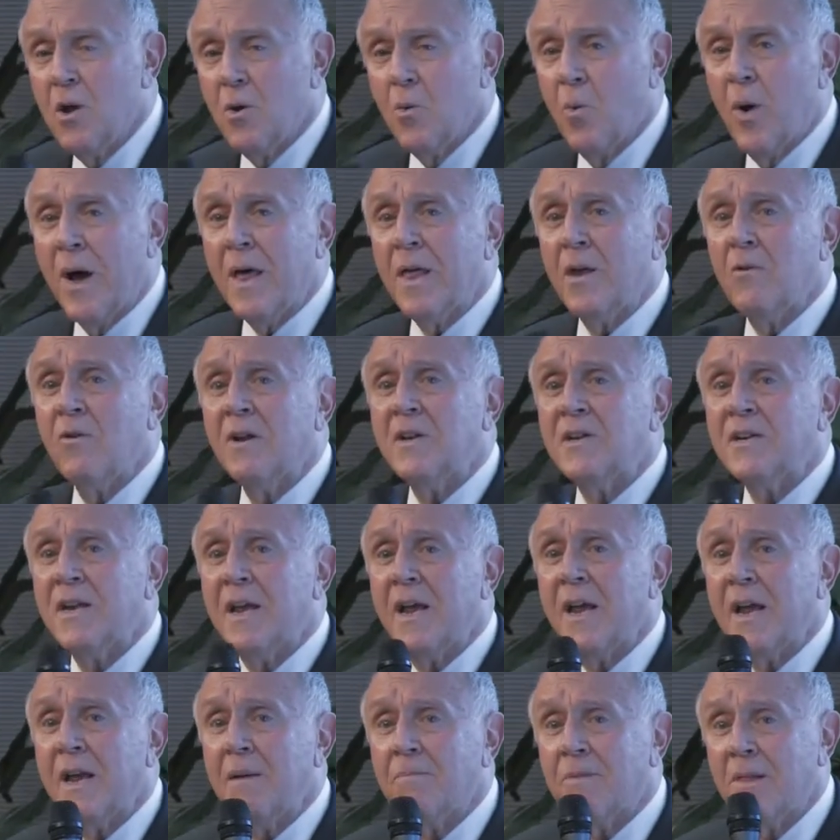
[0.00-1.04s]
whether it's
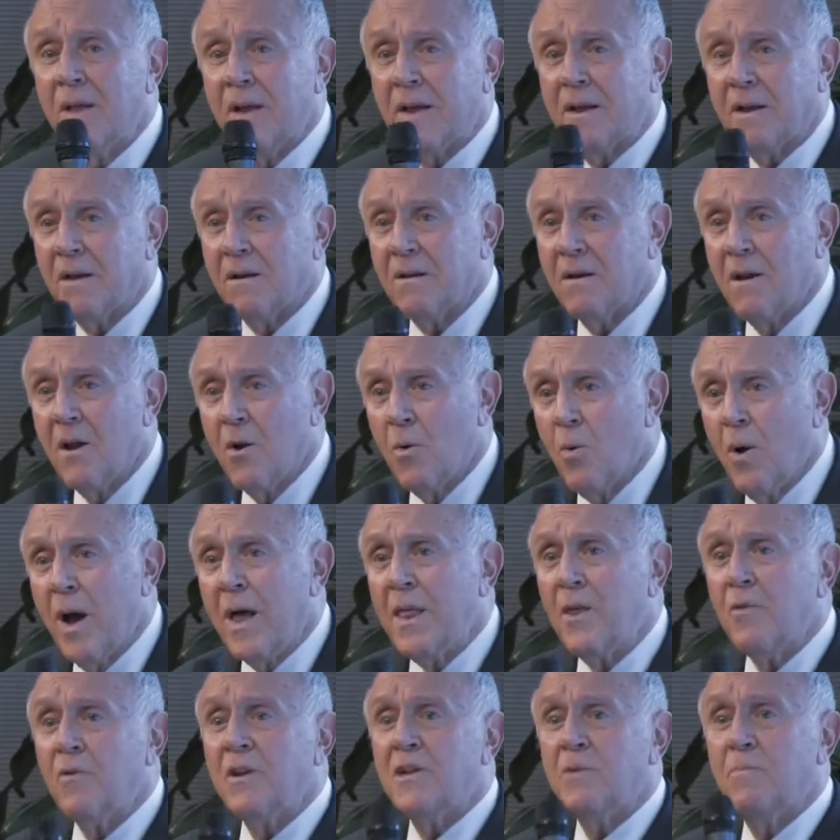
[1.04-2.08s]
Abe Lincoln,
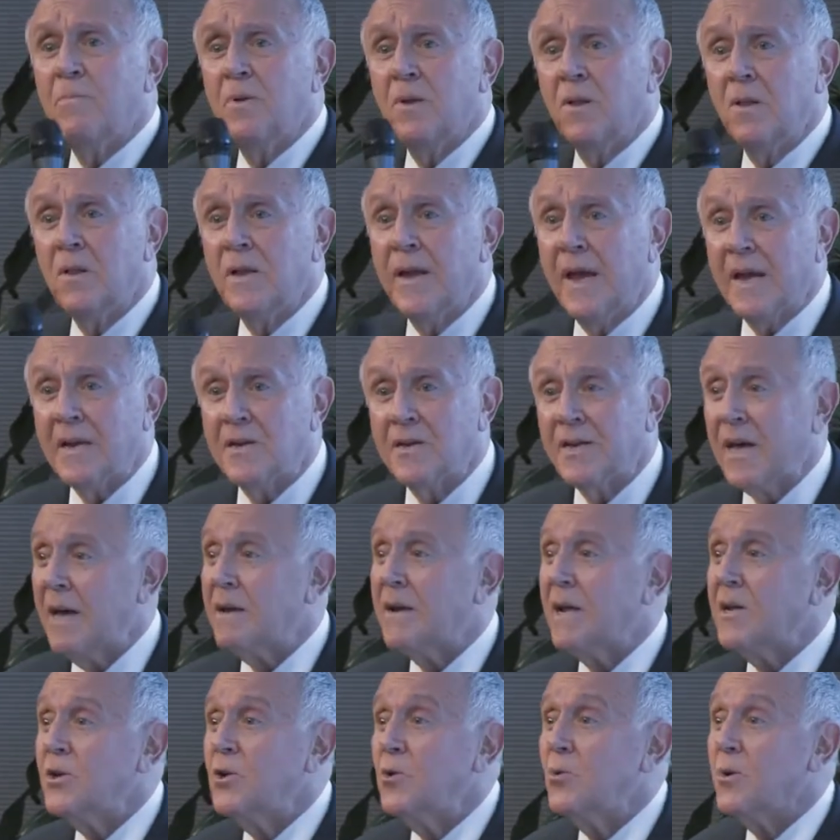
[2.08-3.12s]
whether it's Bill Gates, how
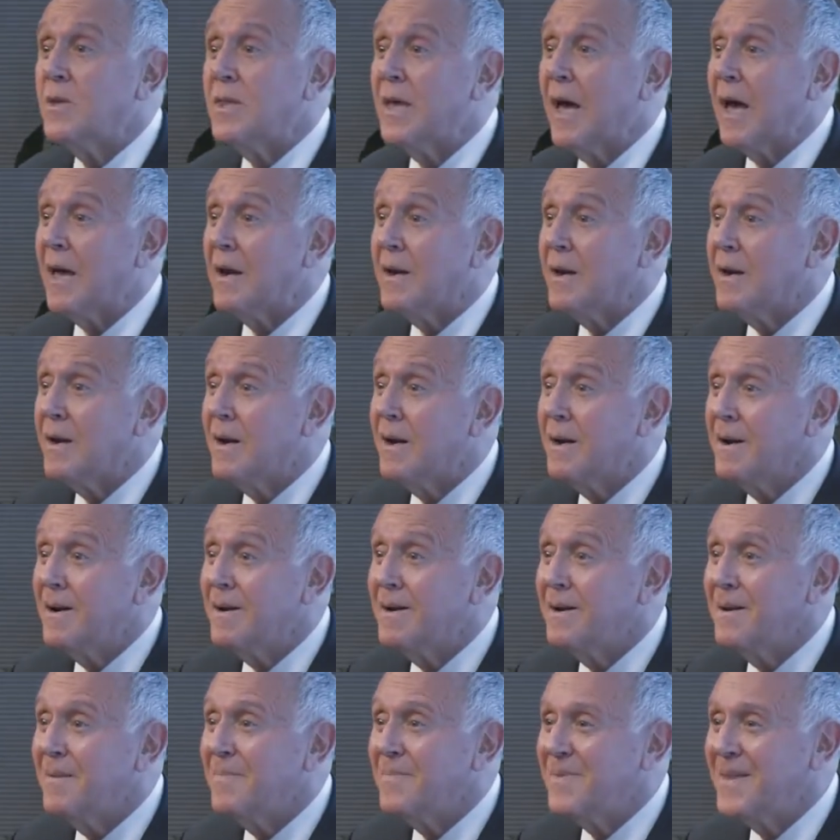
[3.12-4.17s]
do they do with that?
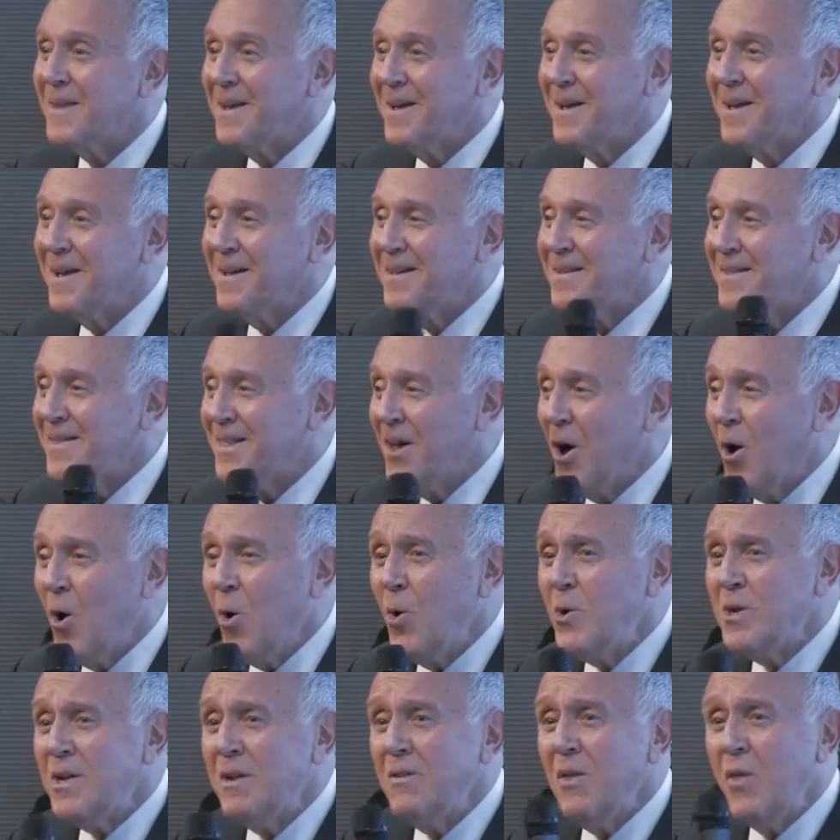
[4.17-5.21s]

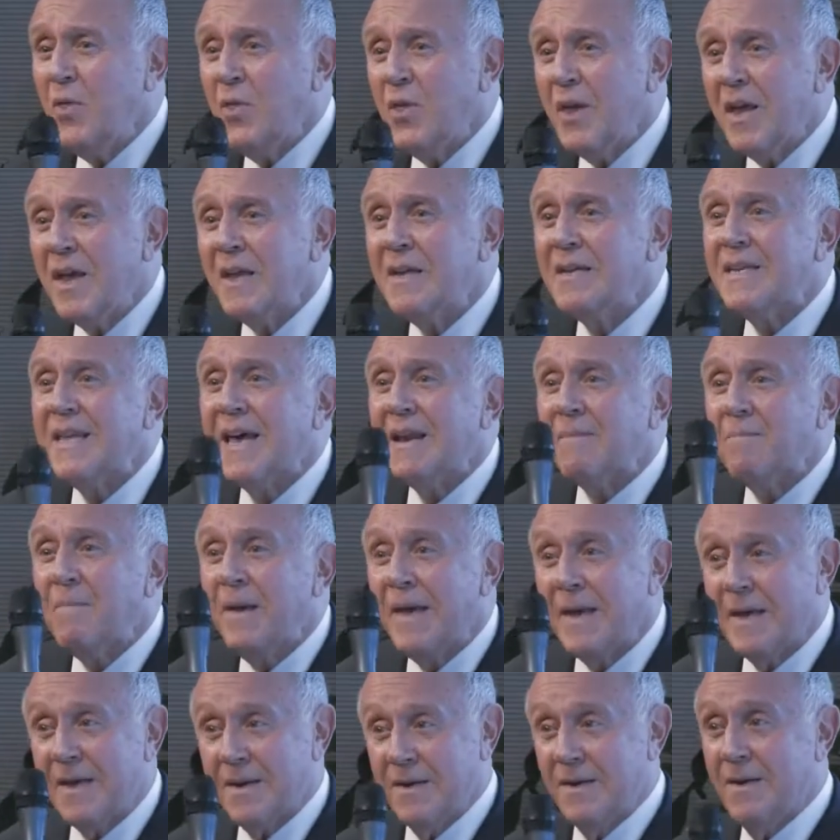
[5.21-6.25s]
Those are the things that
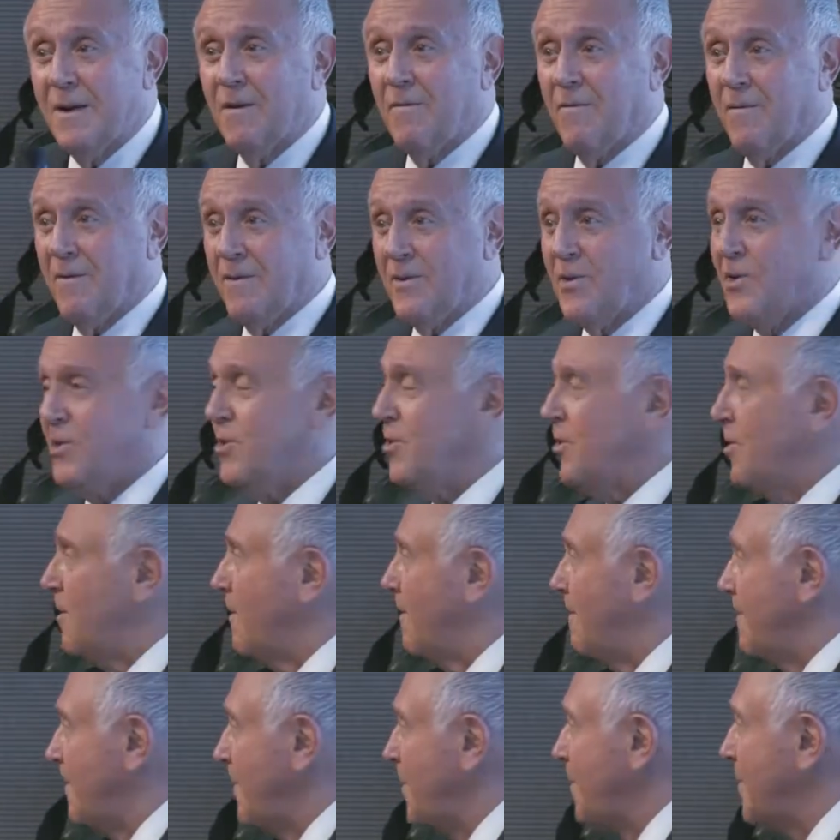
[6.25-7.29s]
make a difference to you.
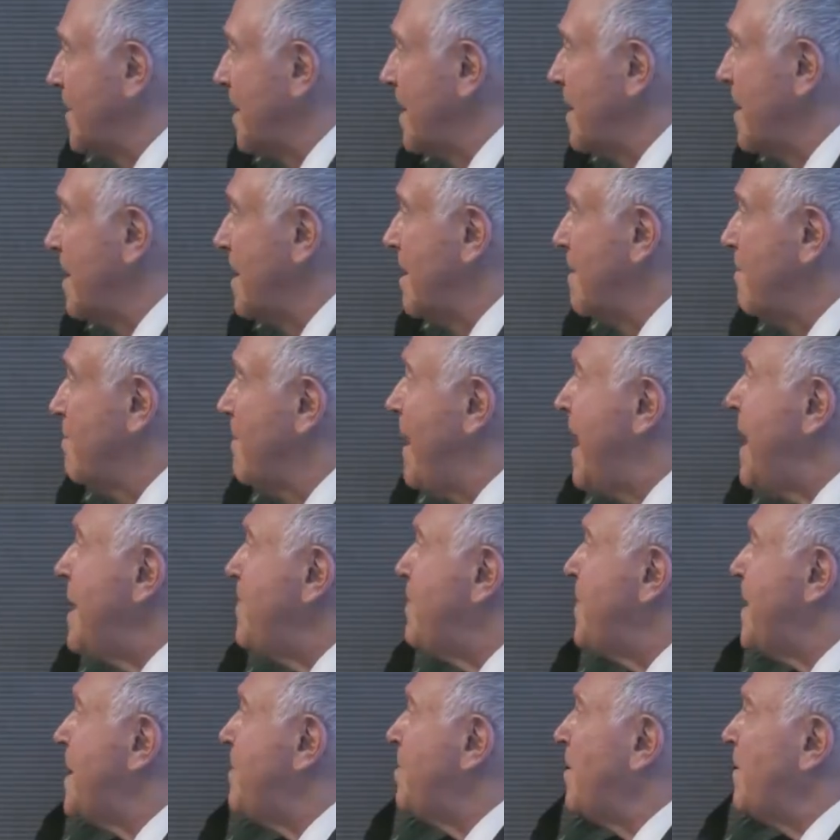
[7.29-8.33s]
Make
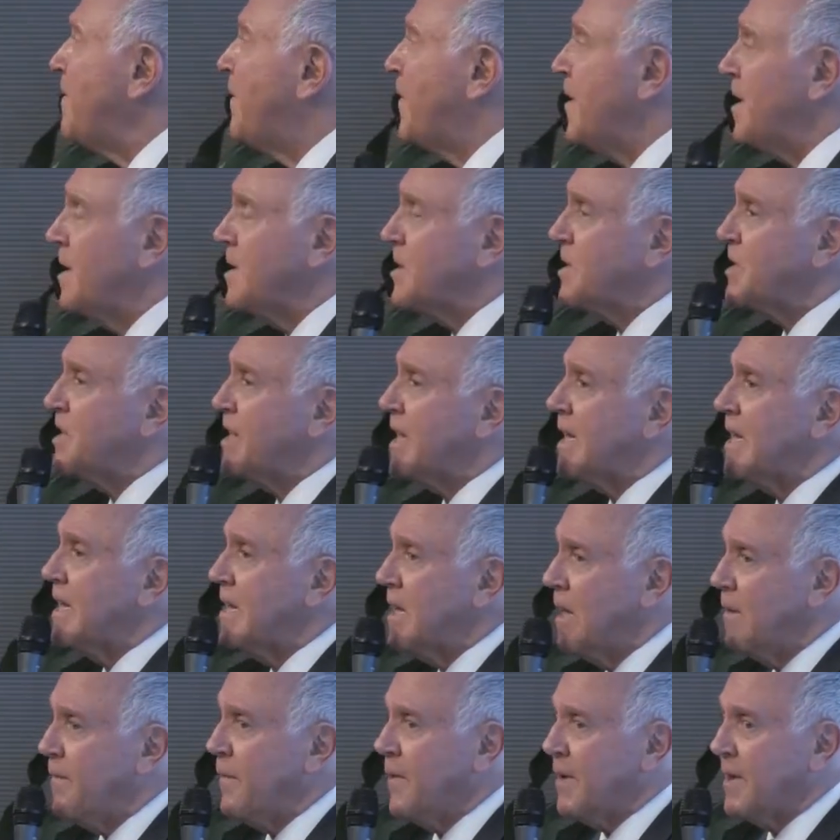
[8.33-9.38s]
people feel
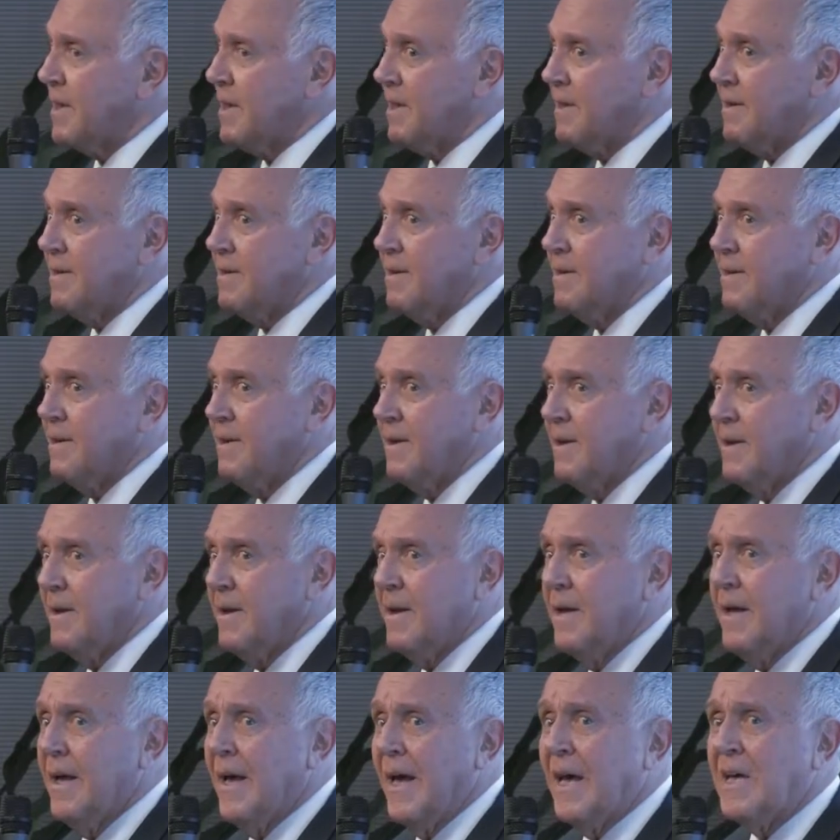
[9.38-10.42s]
significant
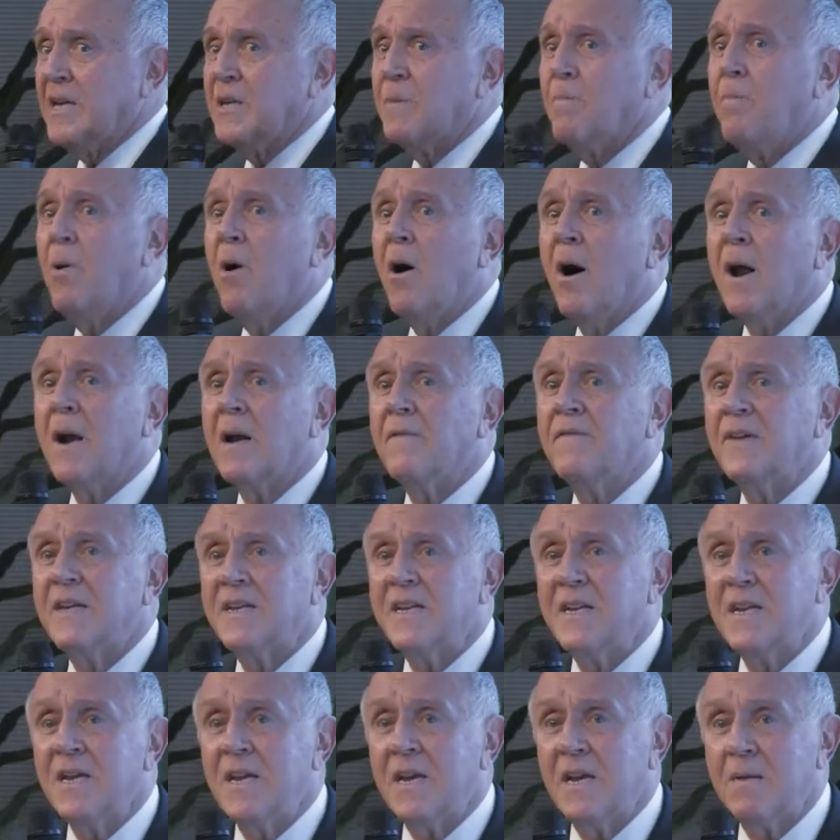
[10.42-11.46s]
as part of a
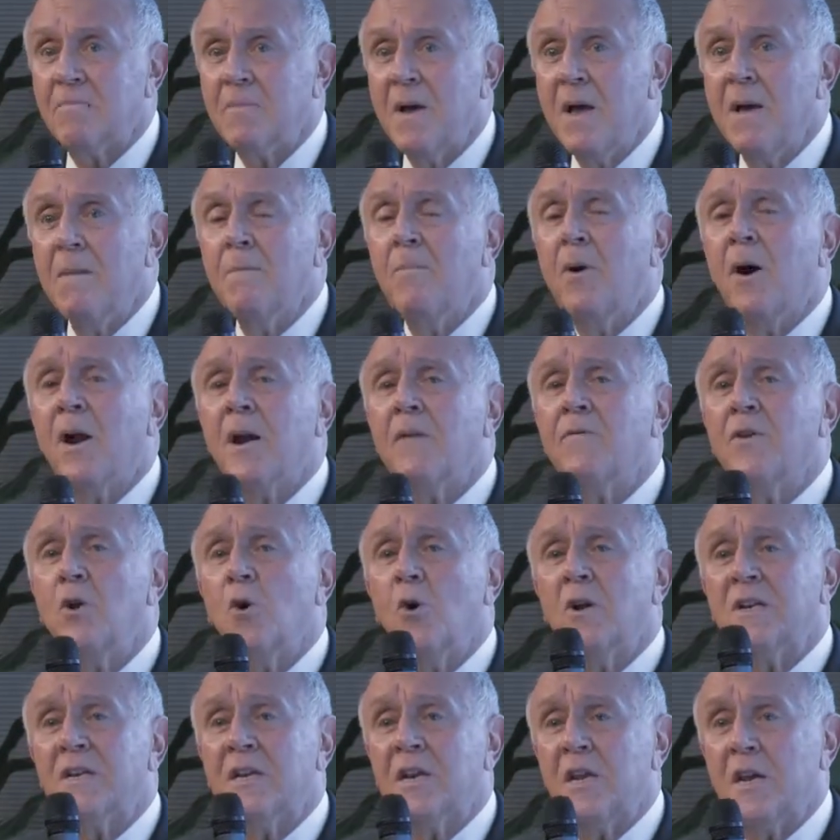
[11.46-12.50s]
team, part of
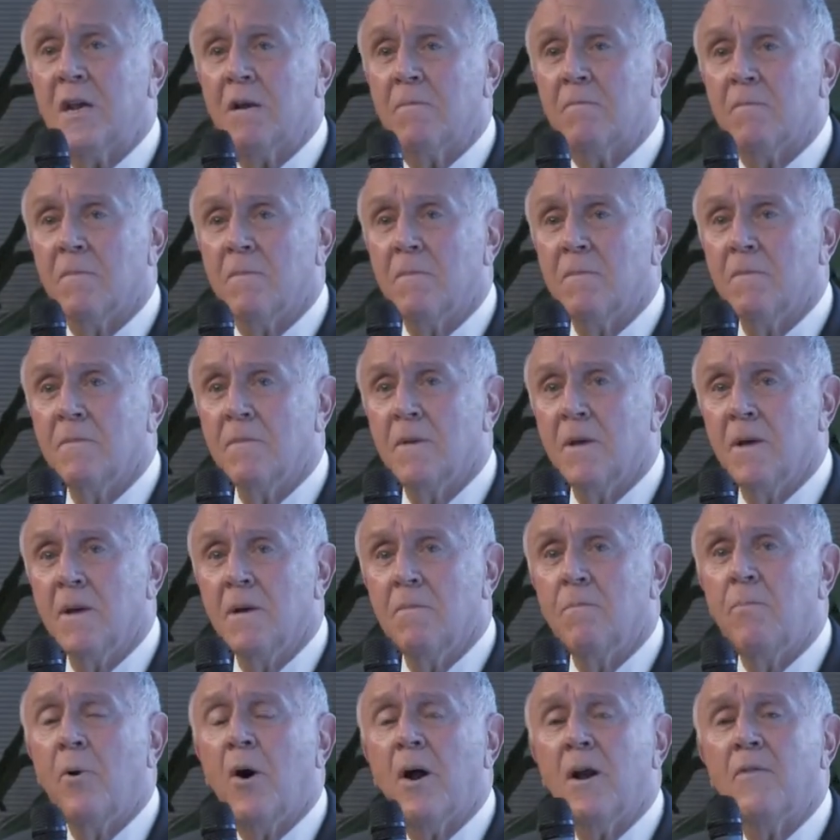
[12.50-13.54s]
your team,
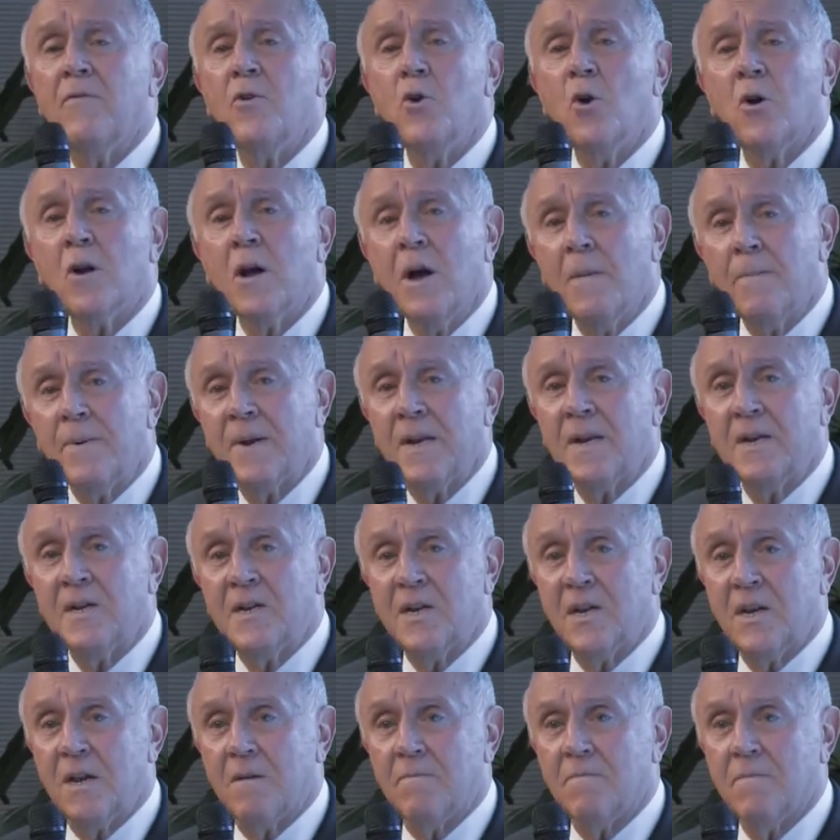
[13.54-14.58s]
part of your company
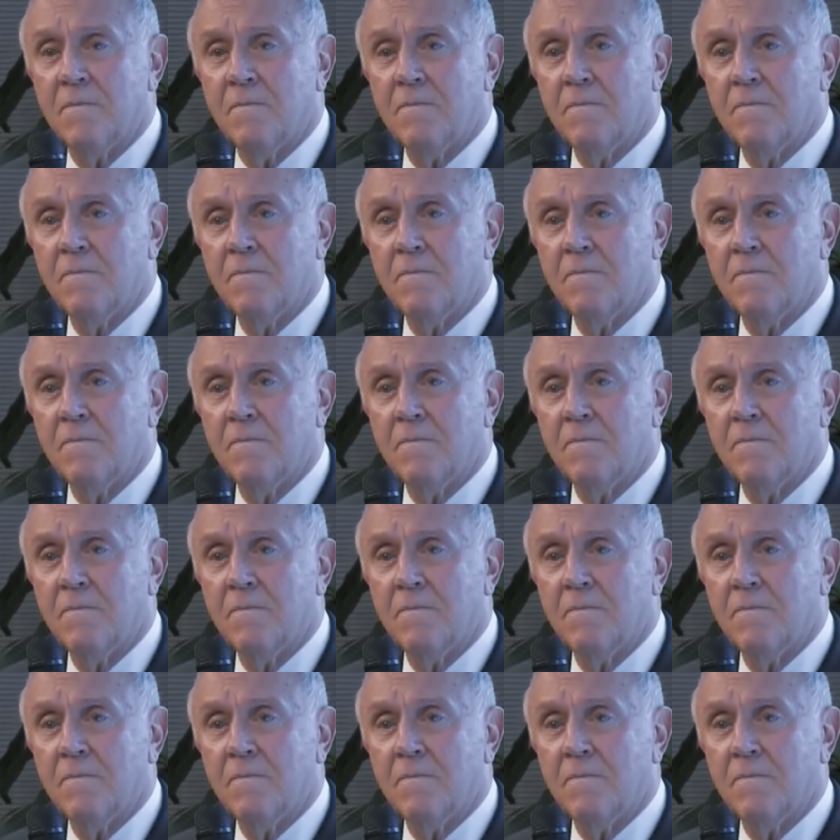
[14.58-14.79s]
team,